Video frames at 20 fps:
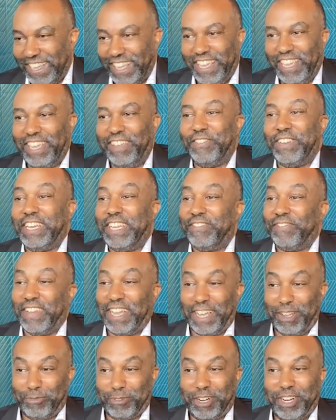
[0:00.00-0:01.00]
even if
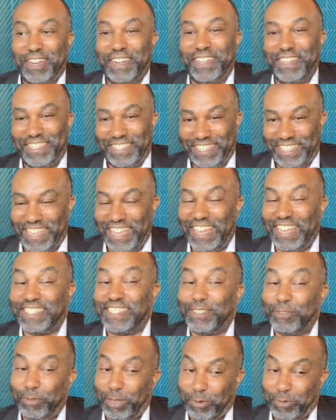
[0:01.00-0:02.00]
I were
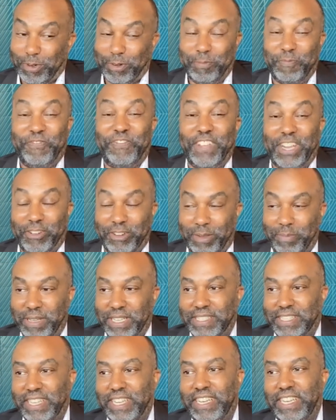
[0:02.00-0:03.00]
we were very
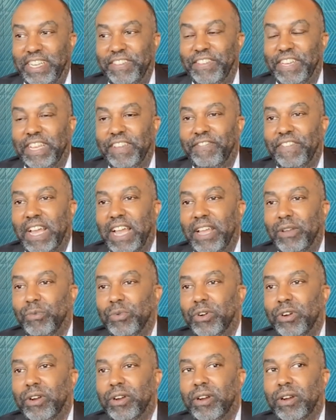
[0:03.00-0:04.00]
busy. And even if I
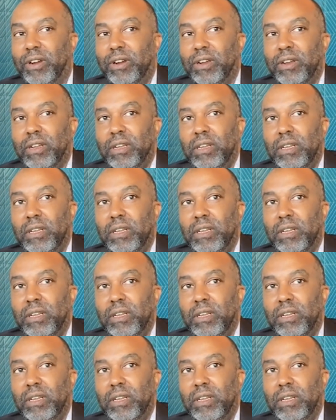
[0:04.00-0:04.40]
were